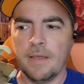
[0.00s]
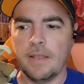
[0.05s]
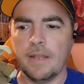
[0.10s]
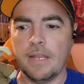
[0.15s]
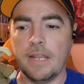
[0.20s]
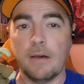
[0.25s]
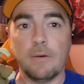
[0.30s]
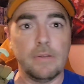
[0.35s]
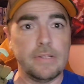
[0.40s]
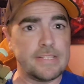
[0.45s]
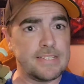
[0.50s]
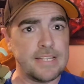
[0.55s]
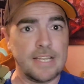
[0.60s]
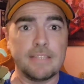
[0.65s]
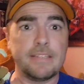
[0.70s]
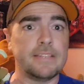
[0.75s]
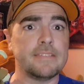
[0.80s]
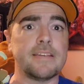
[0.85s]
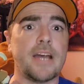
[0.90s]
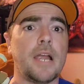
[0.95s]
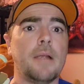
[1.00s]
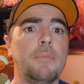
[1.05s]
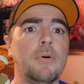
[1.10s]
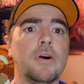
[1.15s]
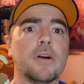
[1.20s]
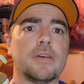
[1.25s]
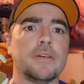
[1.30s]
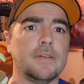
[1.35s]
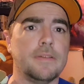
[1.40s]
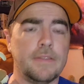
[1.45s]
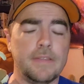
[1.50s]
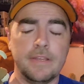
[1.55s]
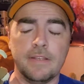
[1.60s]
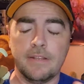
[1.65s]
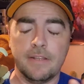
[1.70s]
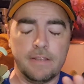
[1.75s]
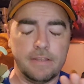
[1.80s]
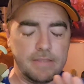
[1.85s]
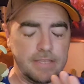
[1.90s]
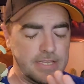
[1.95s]
Now, it's not the entire book.
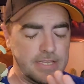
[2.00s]
The